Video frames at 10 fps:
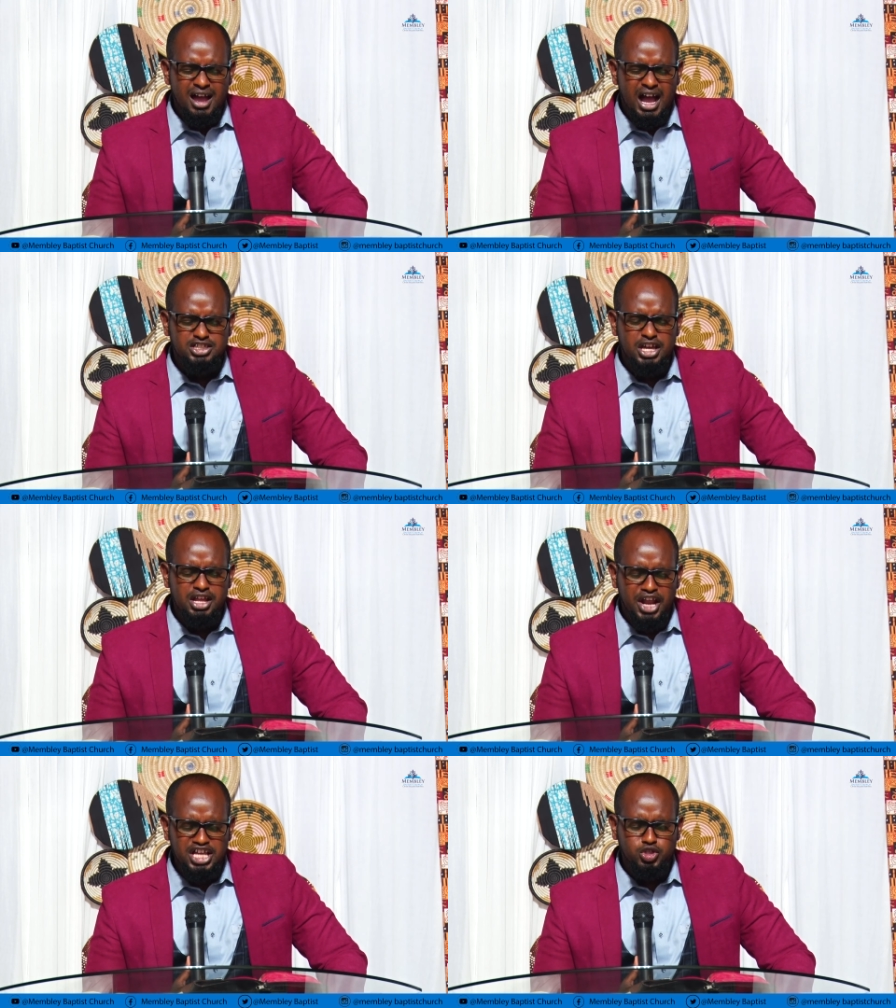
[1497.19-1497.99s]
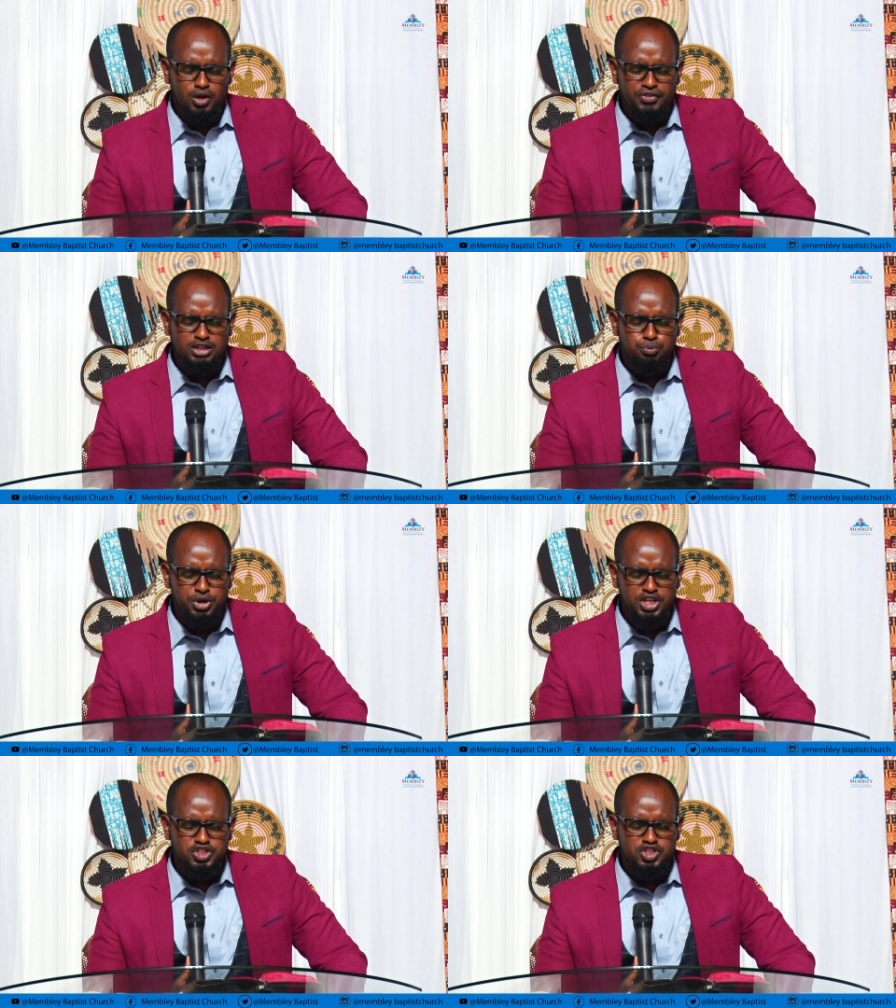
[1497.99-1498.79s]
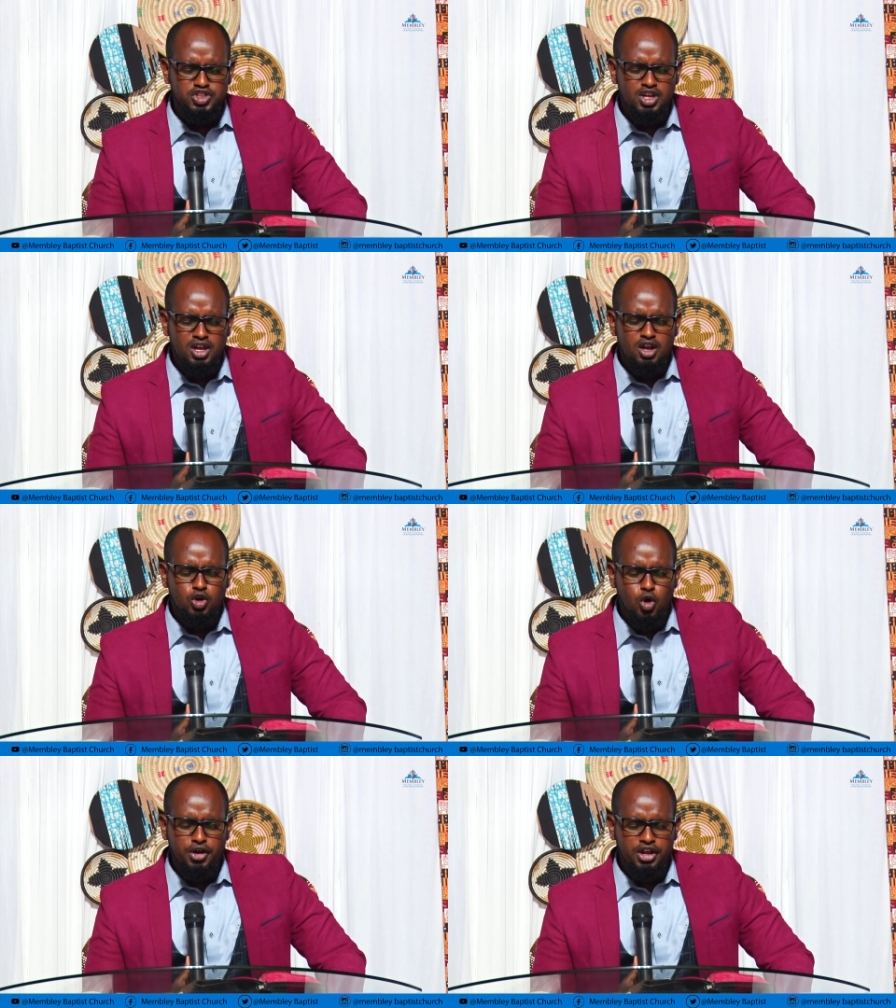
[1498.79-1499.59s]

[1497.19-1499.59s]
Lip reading: A generation that preach good